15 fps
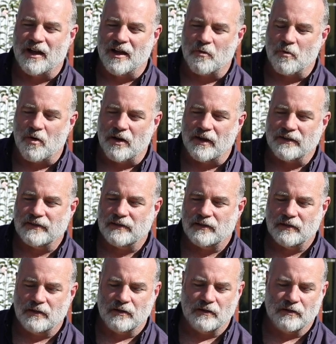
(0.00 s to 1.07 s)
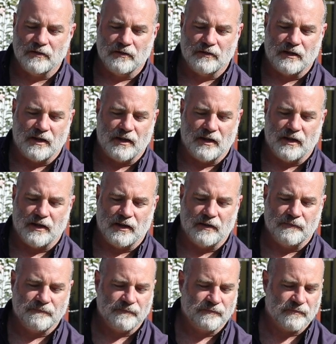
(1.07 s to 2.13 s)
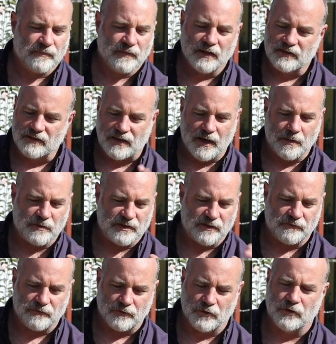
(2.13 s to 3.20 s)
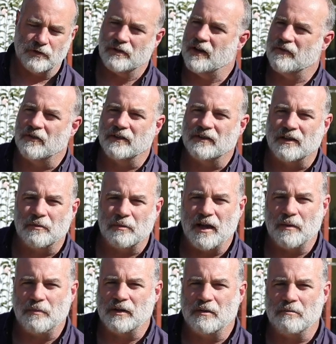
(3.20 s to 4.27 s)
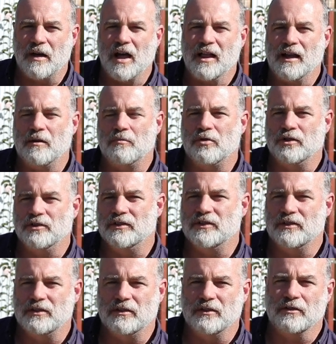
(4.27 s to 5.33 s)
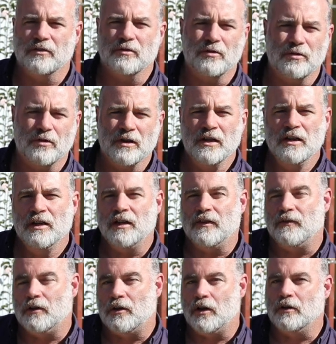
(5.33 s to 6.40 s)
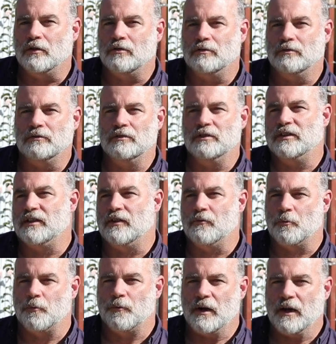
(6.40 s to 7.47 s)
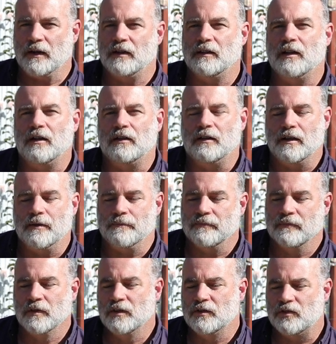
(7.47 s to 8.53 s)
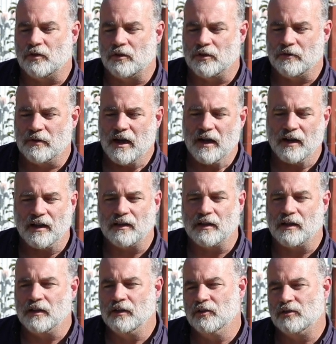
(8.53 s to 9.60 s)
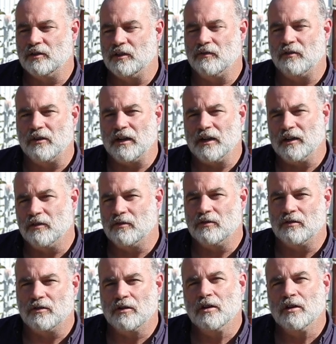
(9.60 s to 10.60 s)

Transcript: wines to you. Same as the food, everyone's going to be happy to mail out produce to you, or if you're local, just give them a ring and they'll sort you out, either delivering or